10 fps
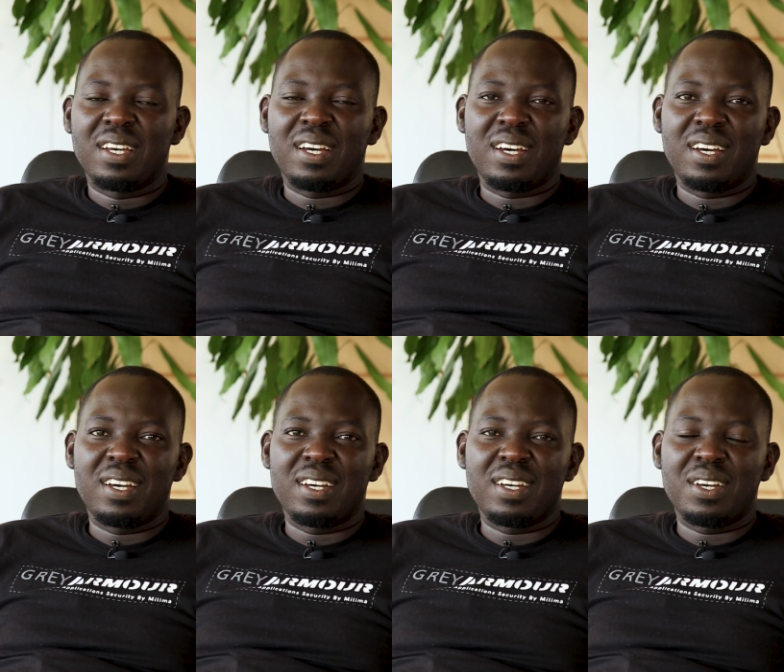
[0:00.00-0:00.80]

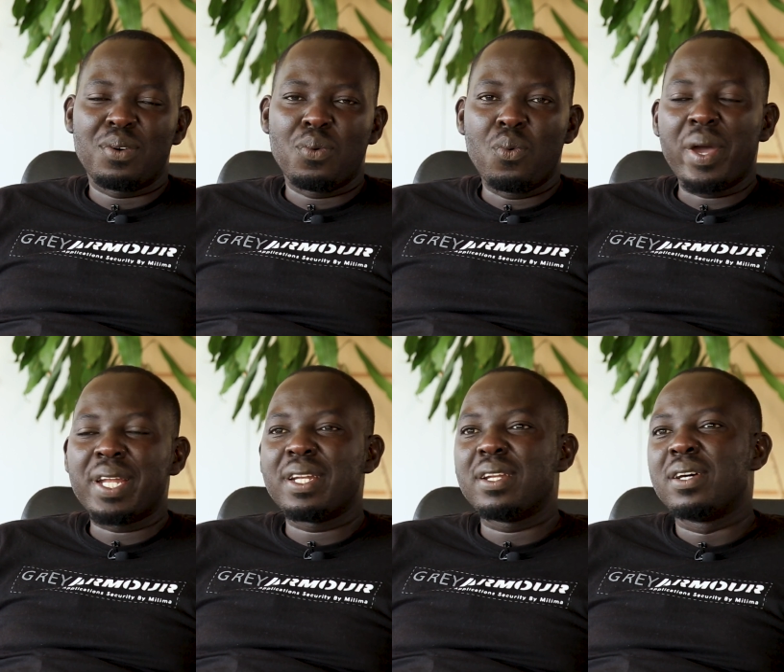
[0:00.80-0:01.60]
uh,
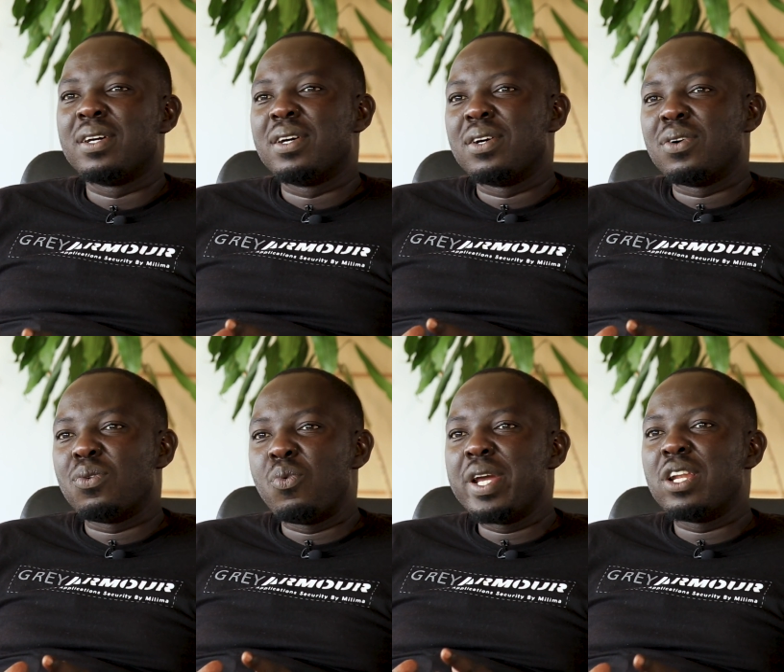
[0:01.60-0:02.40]
when
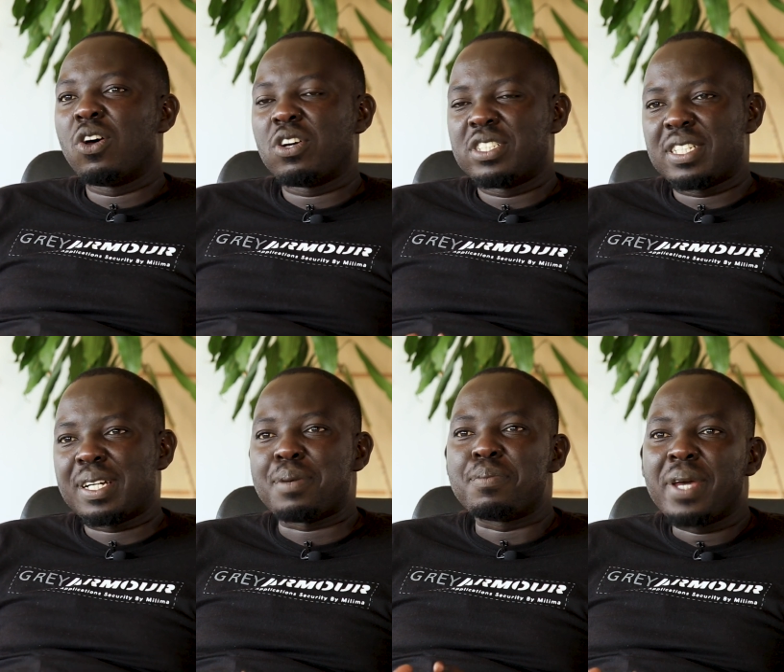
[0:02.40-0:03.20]
we launched a
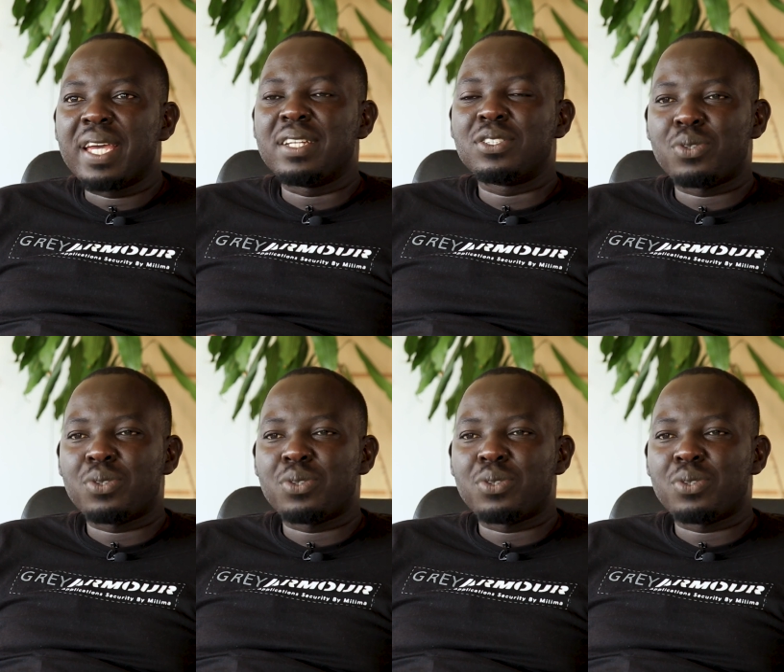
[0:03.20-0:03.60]
campaign